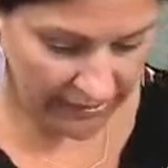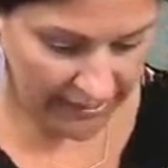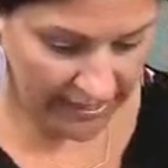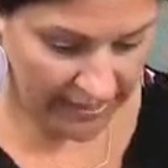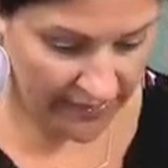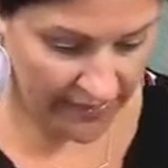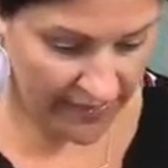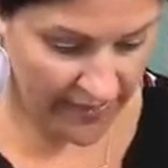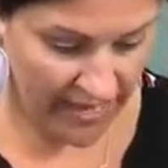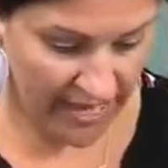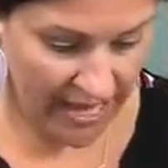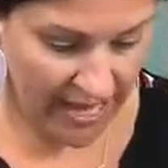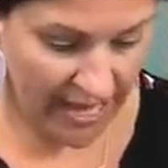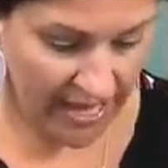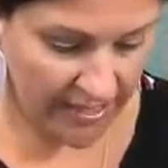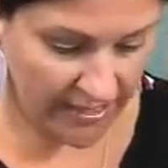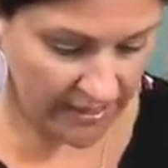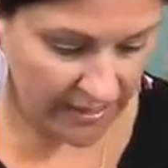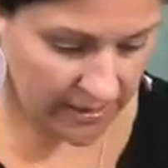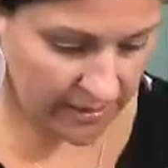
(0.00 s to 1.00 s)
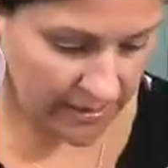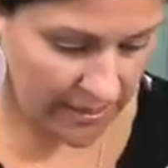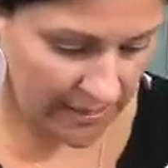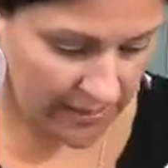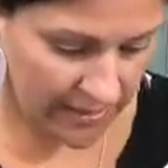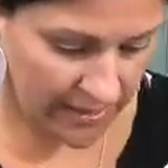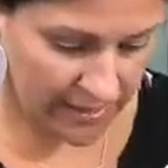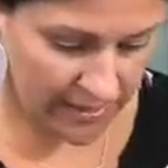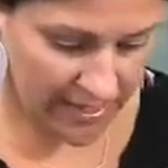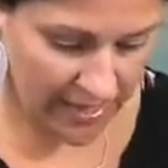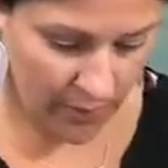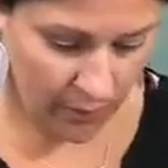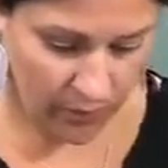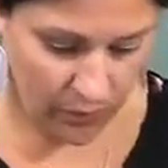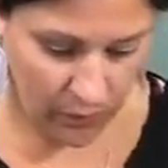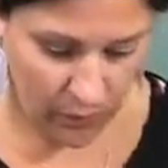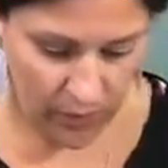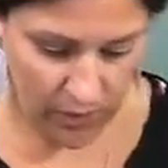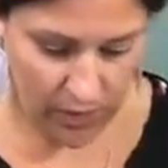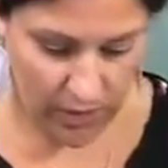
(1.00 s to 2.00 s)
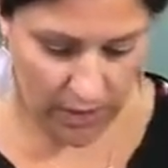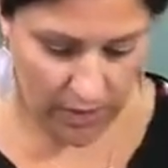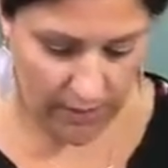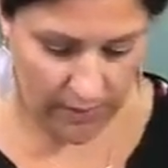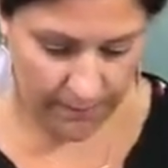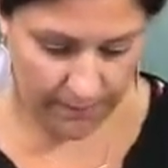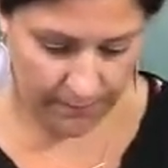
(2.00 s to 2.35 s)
like that, I think that will work.